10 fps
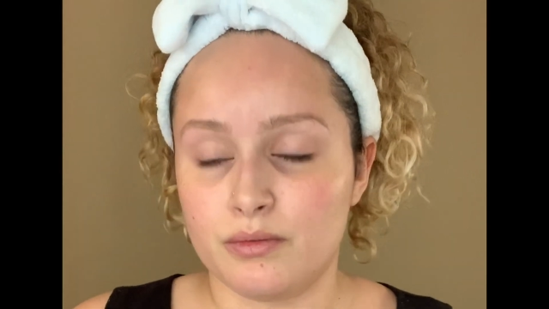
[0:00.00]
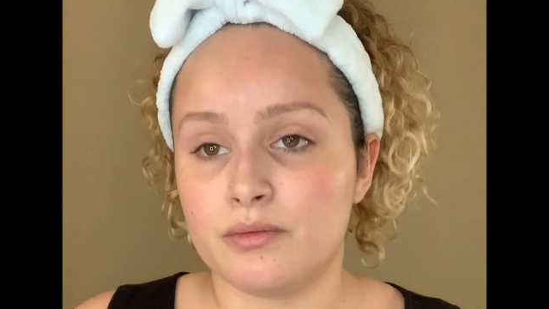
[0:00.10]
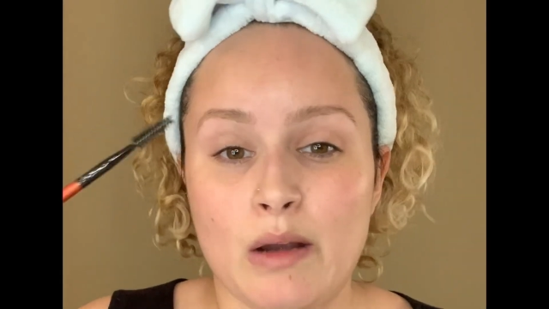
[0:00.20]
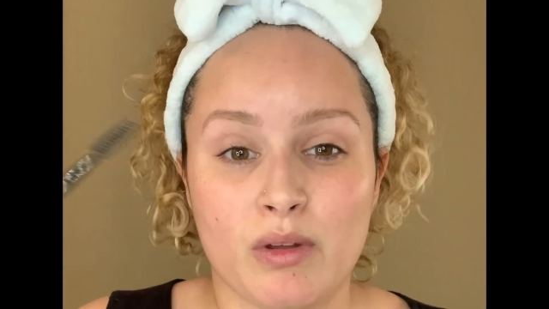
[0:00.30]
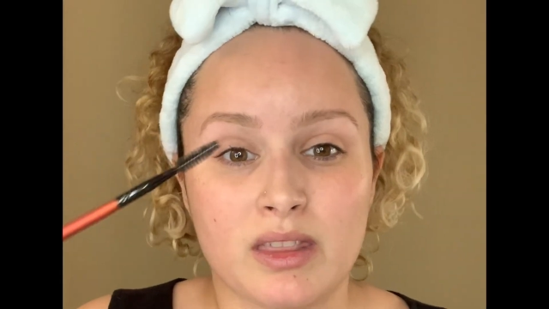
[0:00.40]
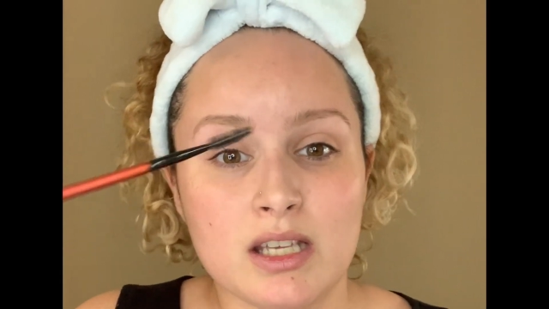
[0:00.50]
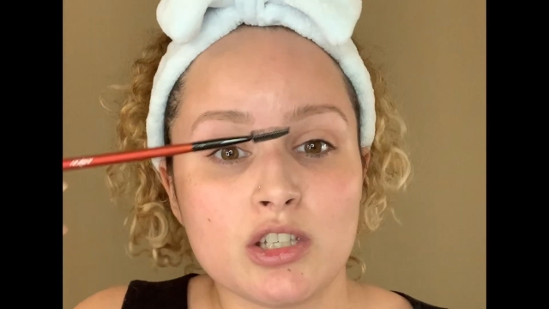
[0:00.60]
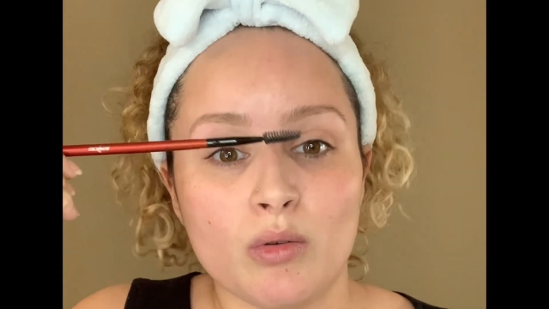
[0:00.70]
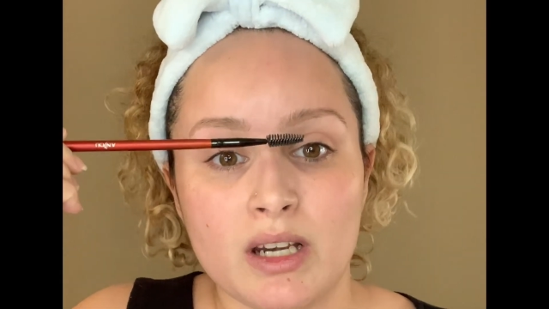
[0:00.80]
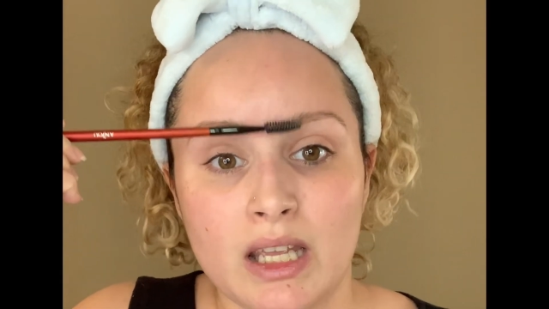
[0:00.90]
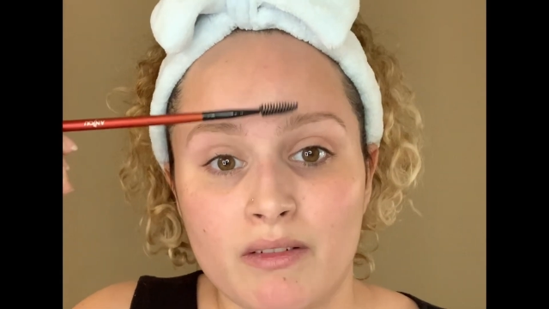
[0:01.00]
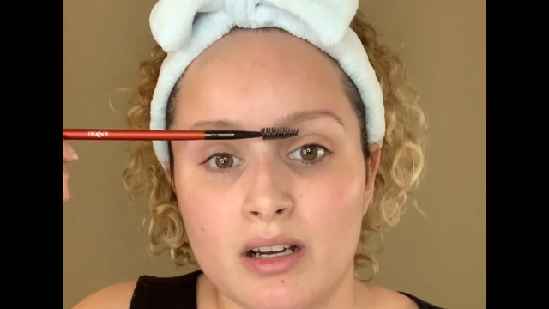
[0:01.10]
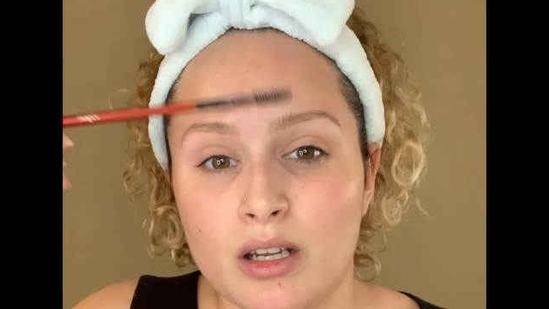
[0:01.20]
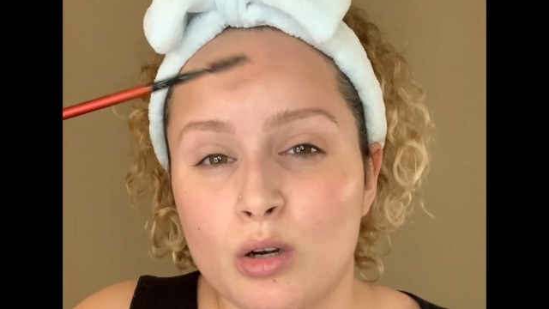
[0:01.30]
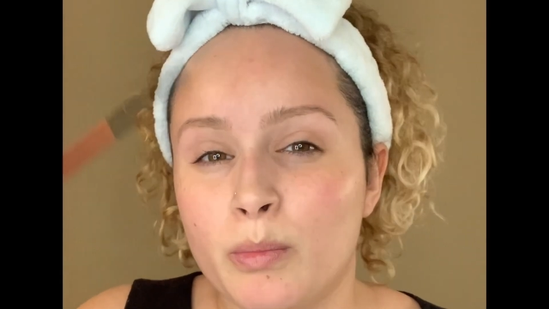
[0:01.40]
And with this, you want to give it a
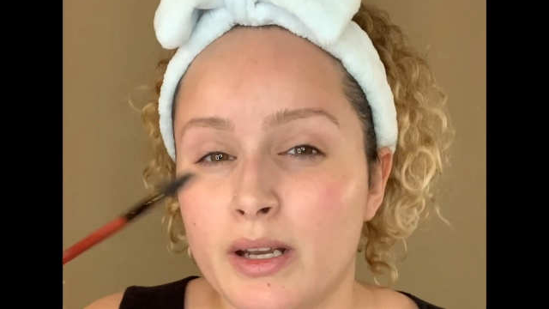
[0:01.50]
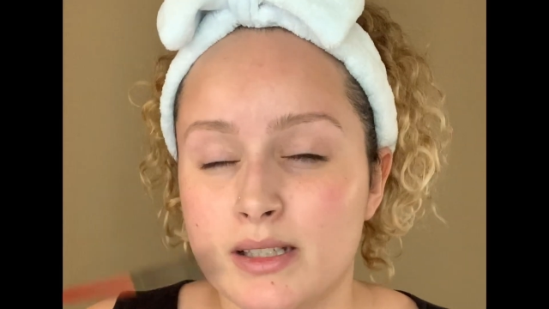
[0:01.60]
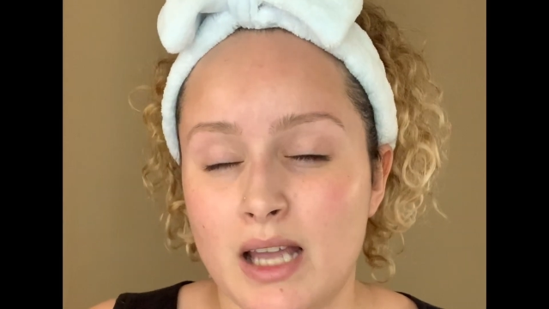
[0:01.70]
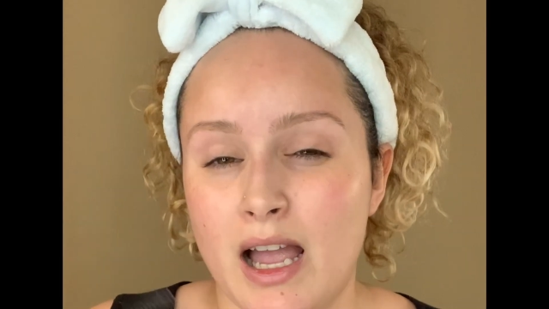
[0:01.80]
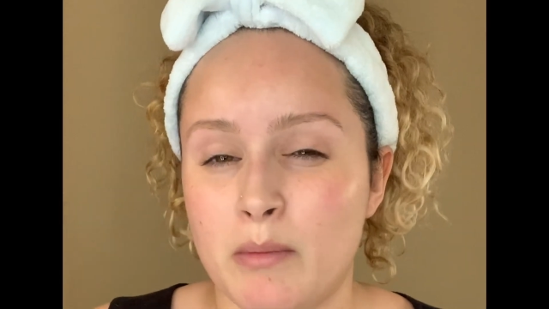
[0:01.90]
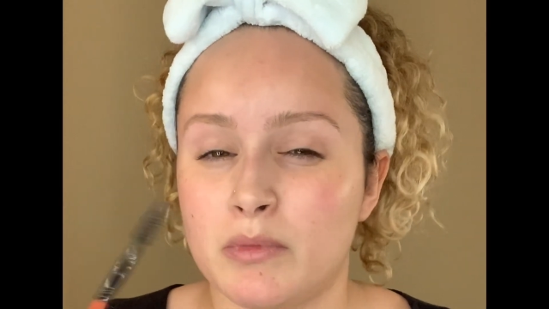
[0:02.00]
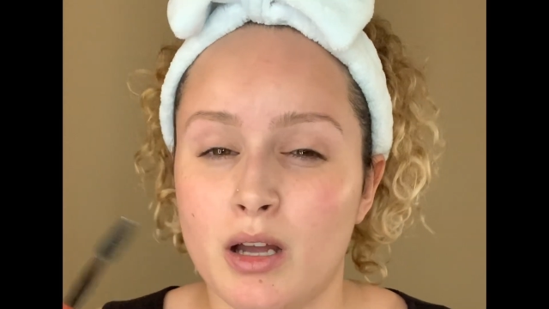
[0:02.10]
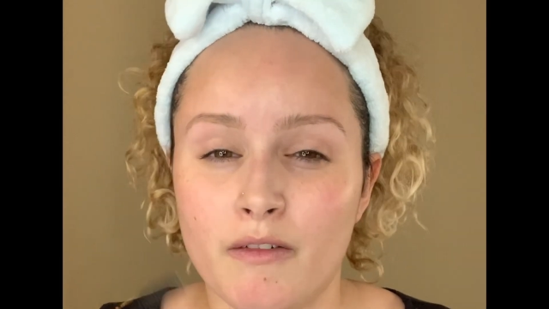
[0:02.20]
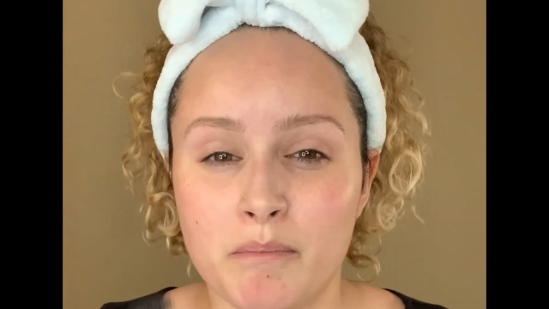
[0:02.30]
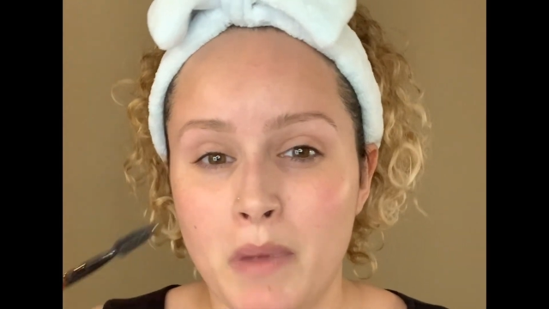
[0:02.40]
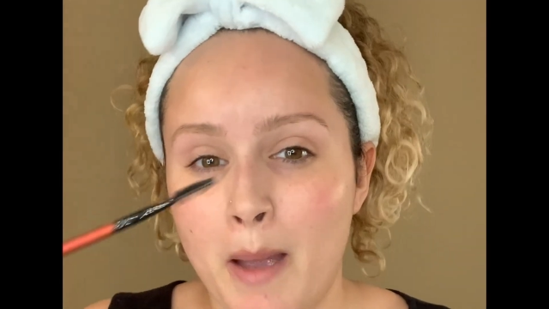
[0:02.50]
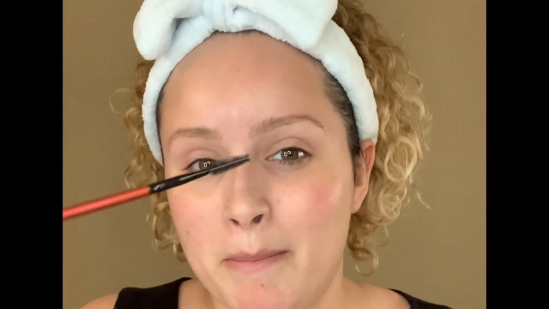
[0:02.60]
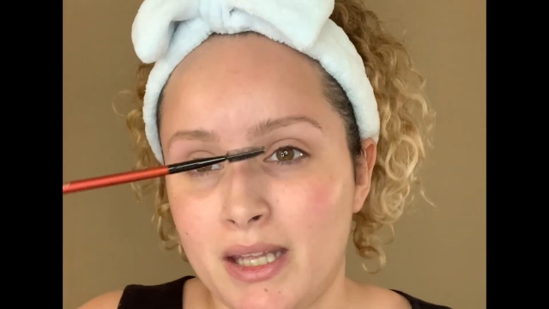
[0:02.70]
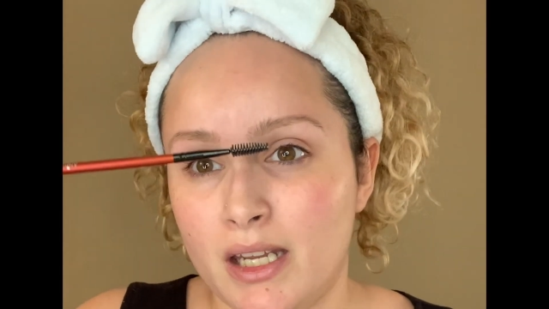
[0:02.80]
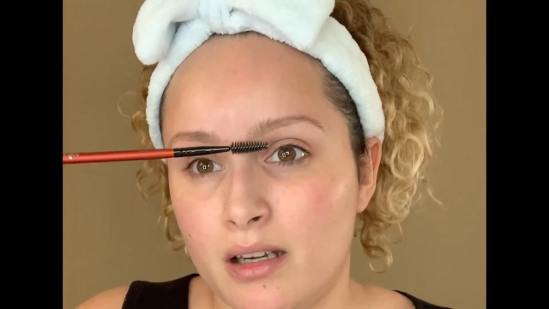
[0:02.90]
little bit of time, a
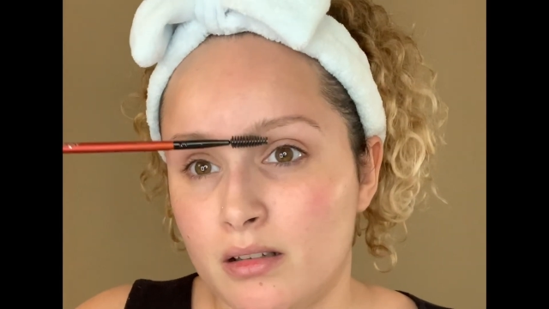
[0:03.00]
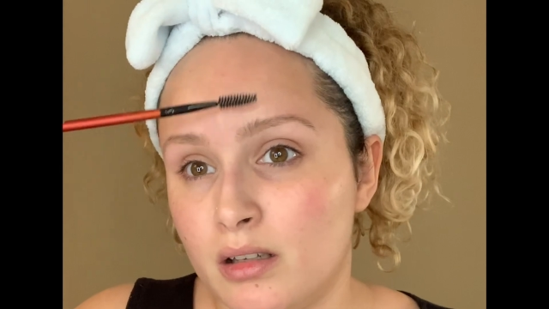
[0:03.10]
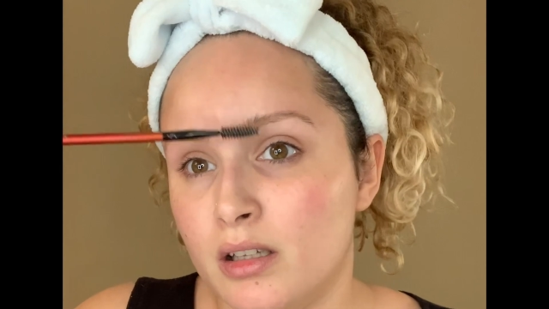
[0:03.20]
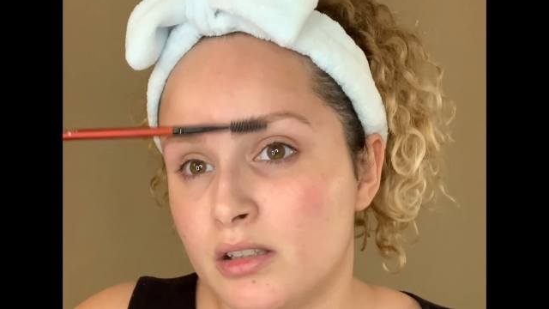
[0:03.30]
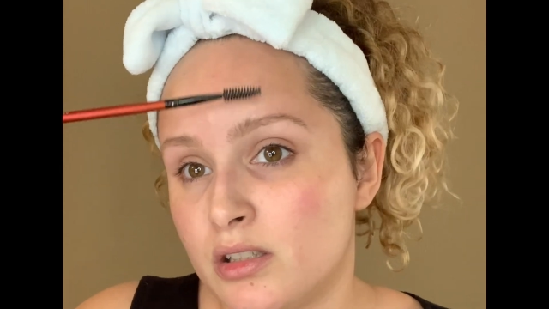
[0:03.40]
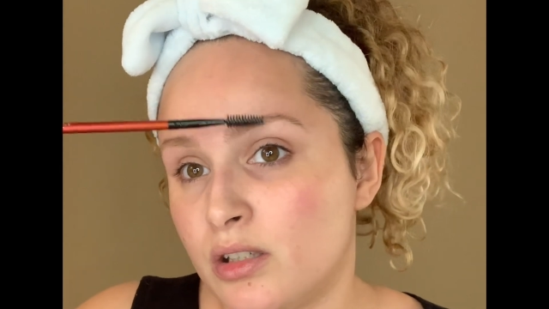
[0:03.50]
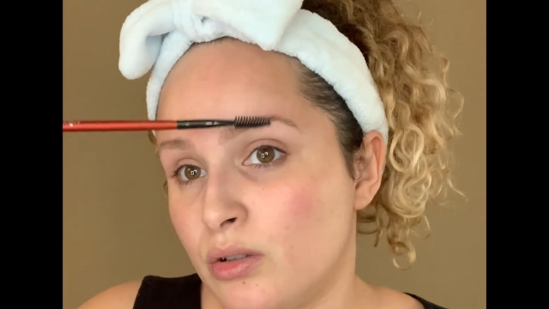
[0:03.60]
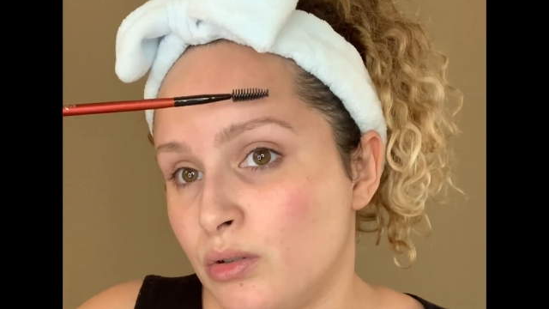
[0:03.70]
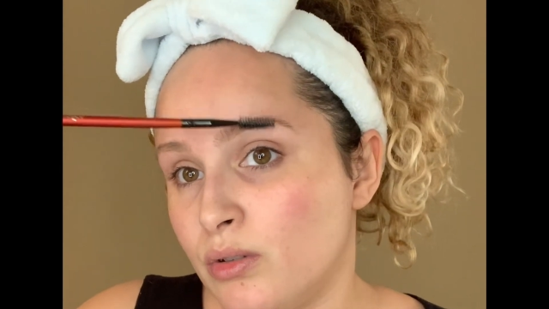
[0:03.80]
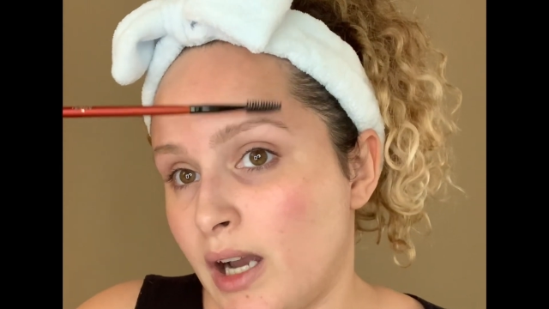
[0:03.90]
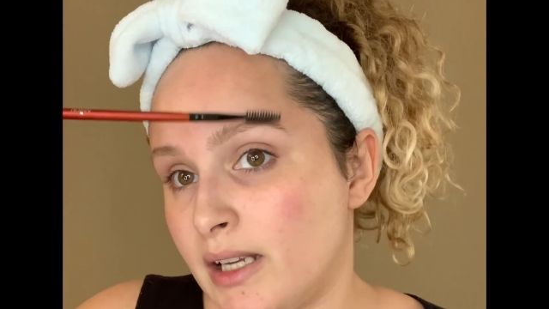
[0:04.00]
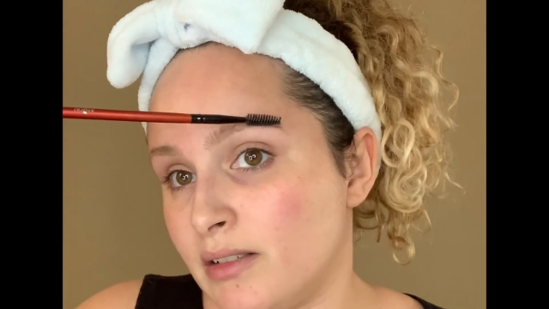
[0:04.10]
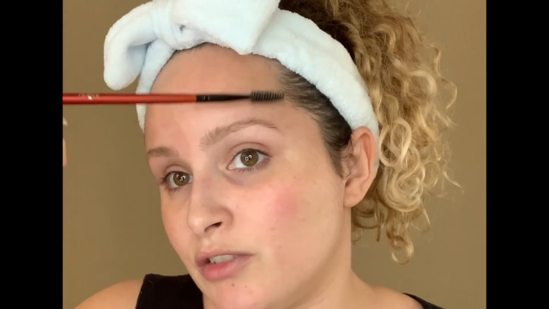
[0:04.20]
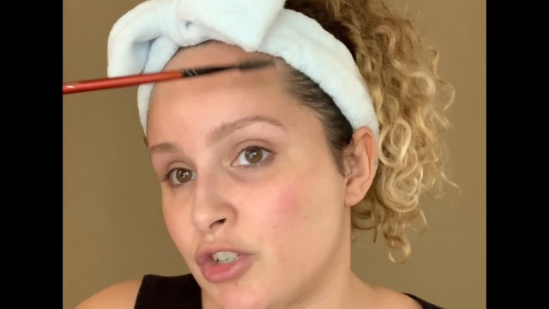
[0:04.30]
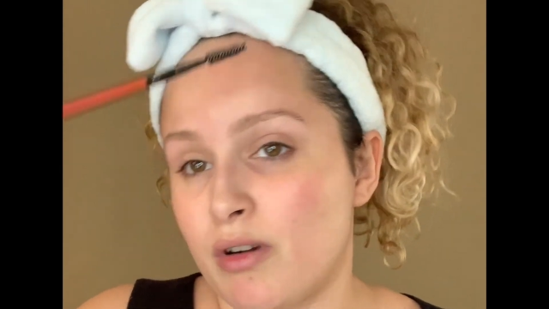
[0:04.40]
minute, to kind
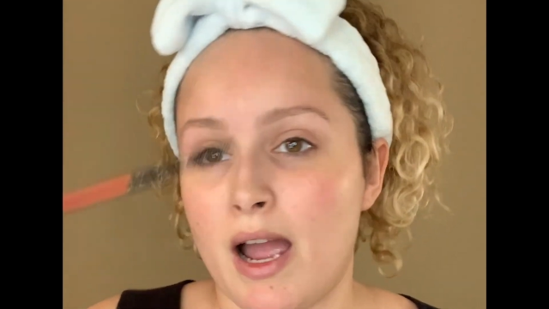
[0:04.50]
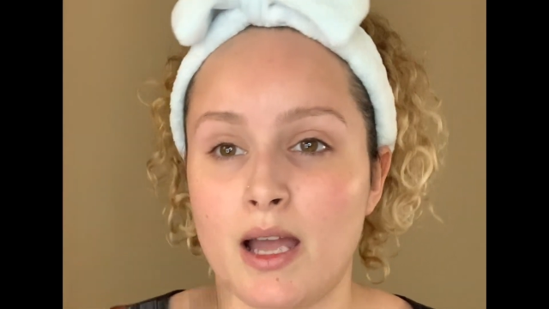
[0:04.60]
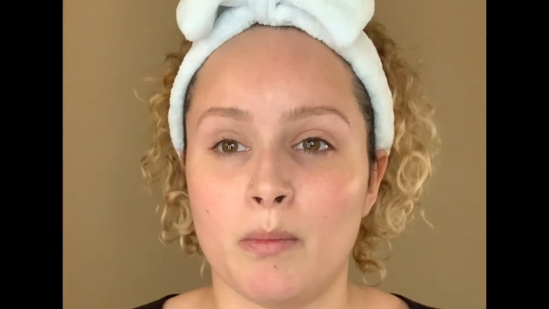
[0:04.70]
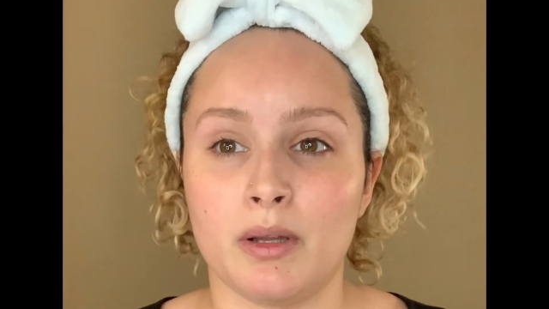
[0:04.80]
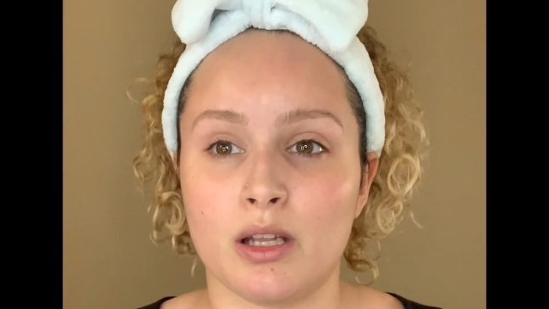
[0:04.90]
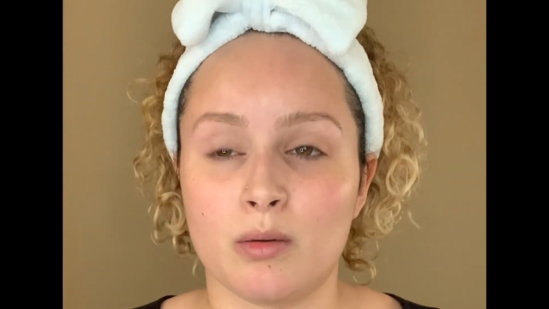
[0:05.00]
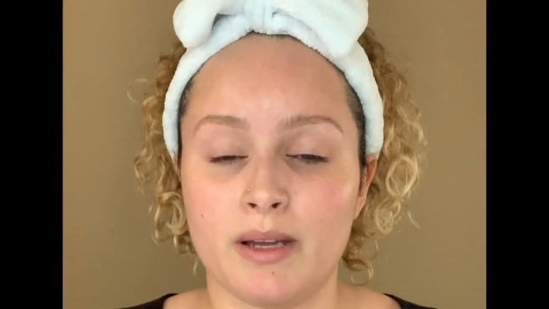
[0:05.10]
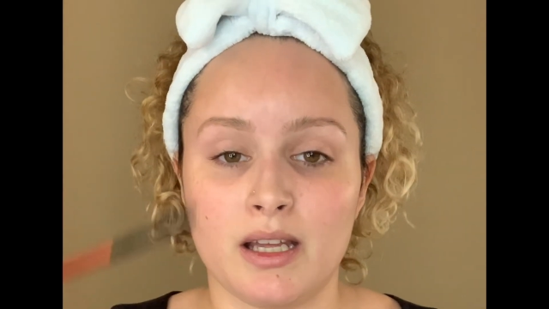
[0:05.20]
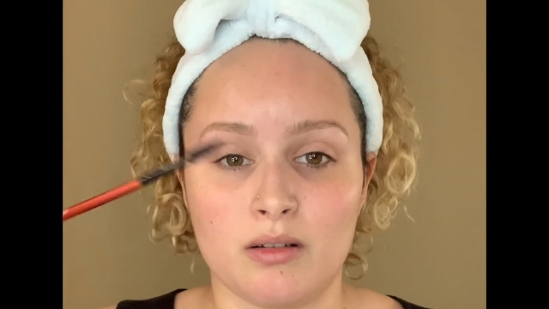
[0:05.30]
of dry up a little bit.